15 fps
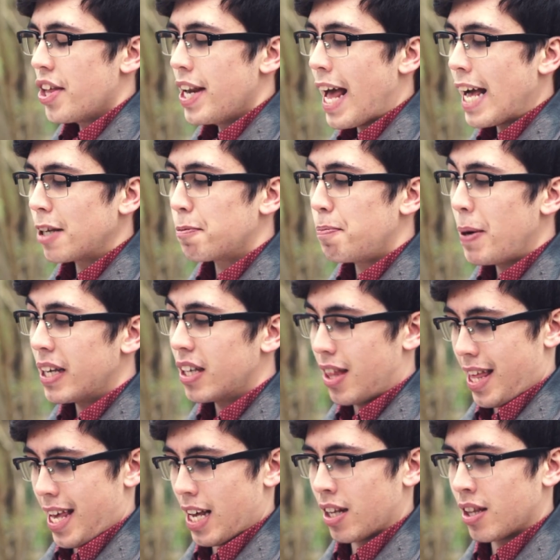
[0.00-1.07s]
the next big
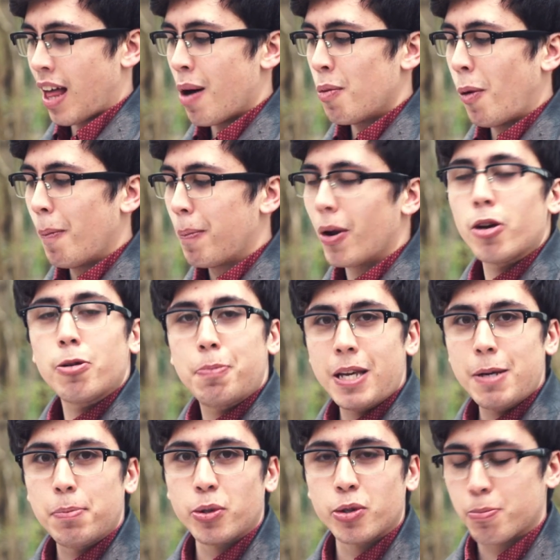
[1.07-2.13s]
thing that will blow
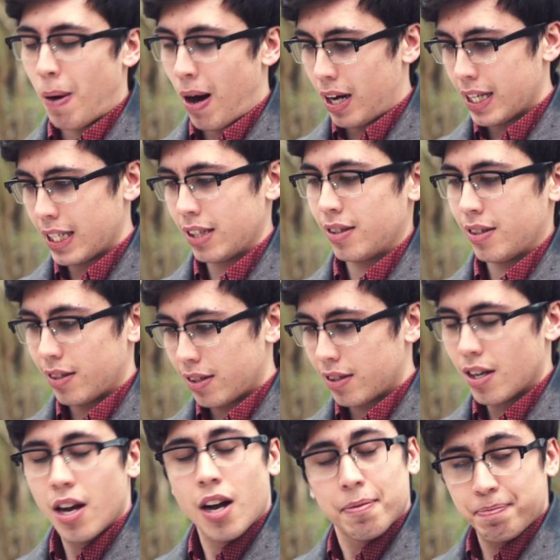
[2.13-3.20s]
people's
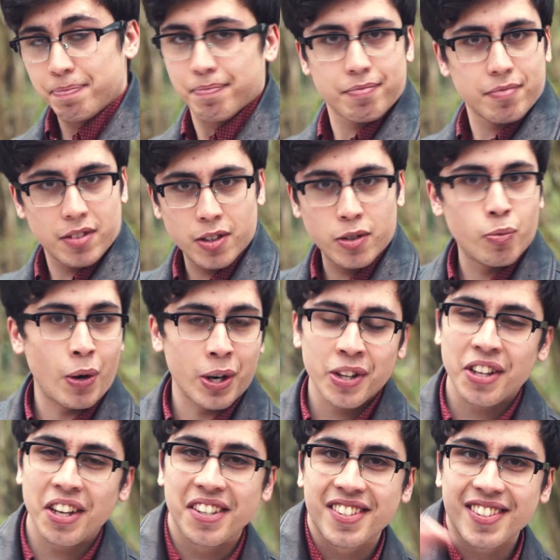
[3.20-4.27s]
minds? Why
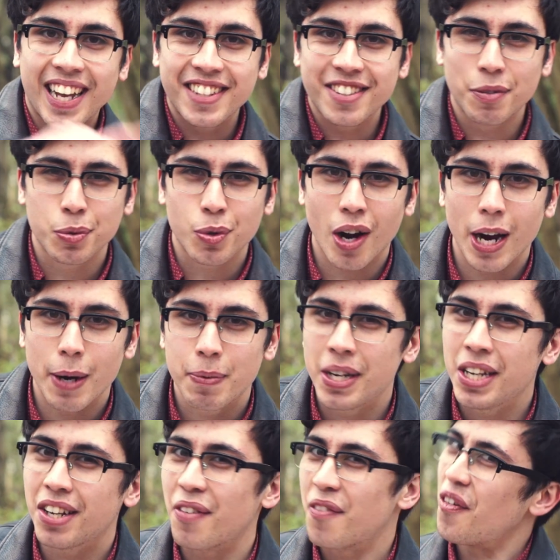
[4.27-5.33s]
don't you stay subscribed
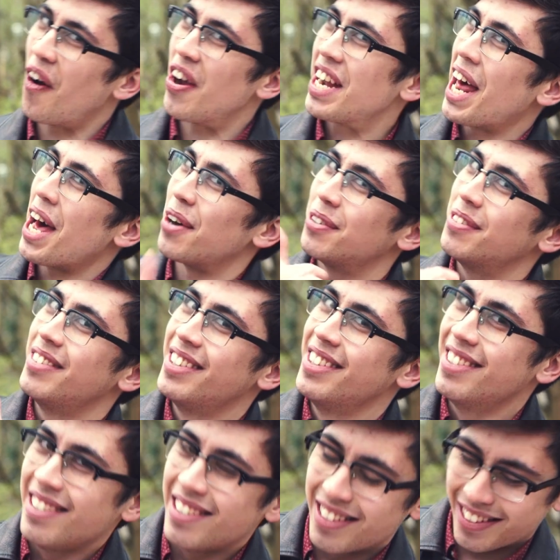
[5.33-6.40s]
and you can find out?
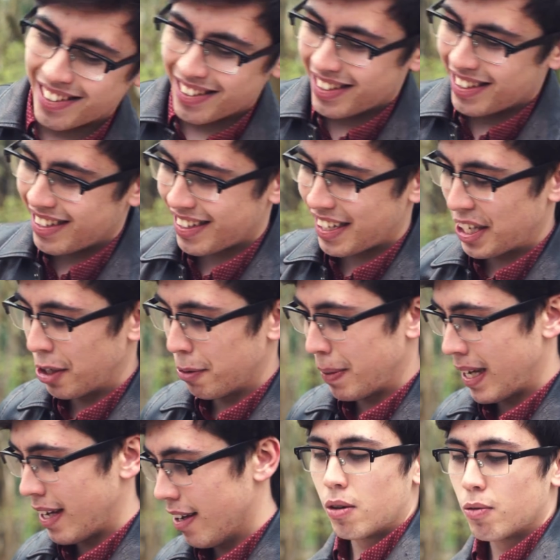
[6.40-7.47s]
Kill
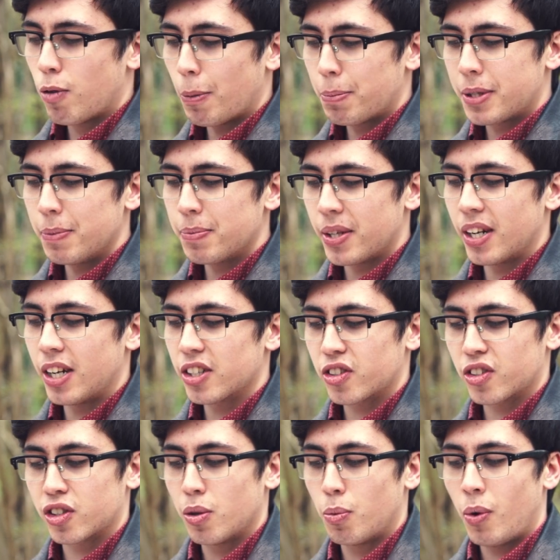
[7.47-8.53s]
me. Rob Simpson
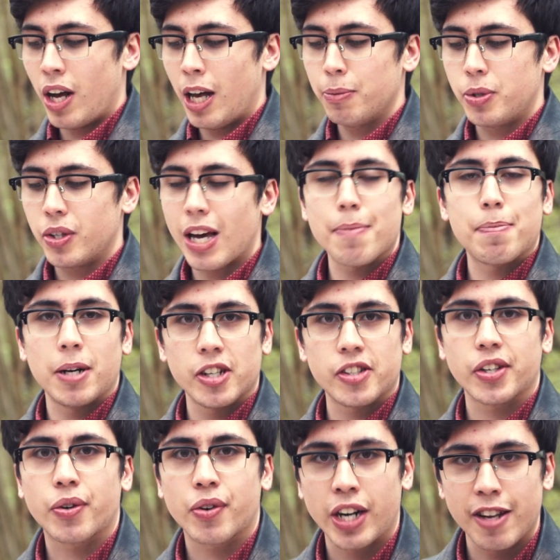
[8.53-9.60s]
asks, what helped you get
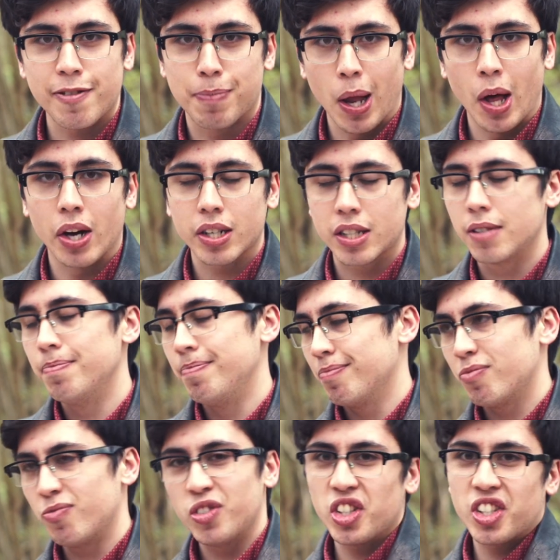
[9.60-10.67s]
past a creative block?
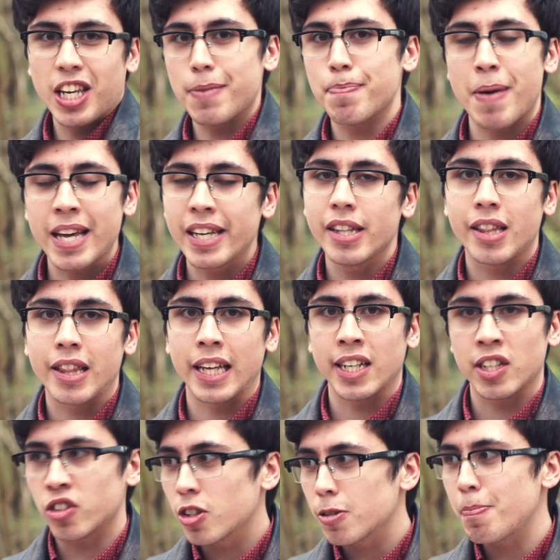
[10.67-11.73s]
Just keep making
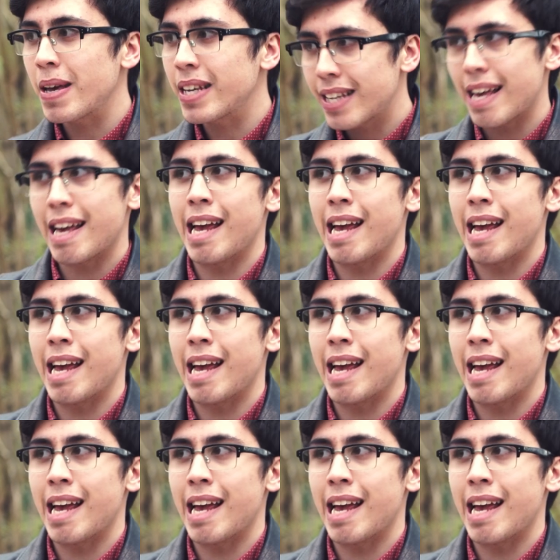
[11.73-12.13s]
things, just make